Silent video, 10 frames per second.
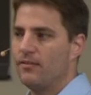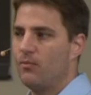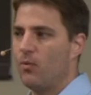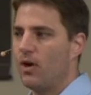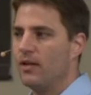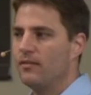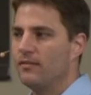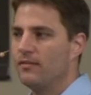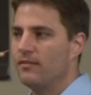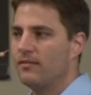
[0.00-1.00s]

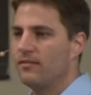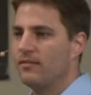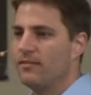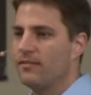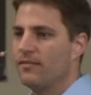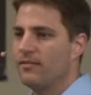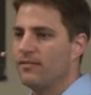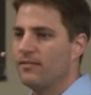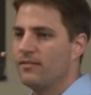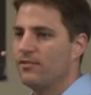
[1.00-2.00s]
One,
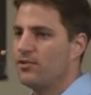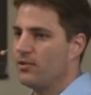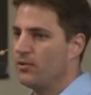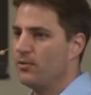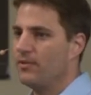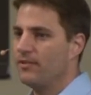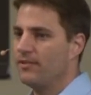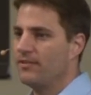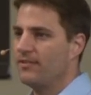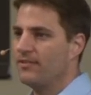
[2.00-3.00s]
two,
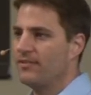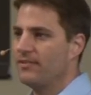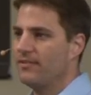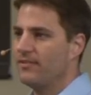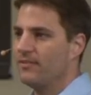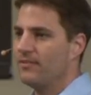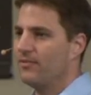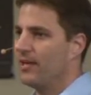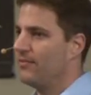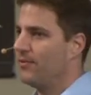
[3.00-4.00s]

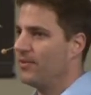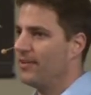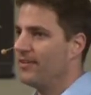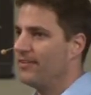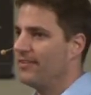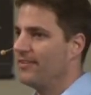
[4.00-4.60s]
wait for it,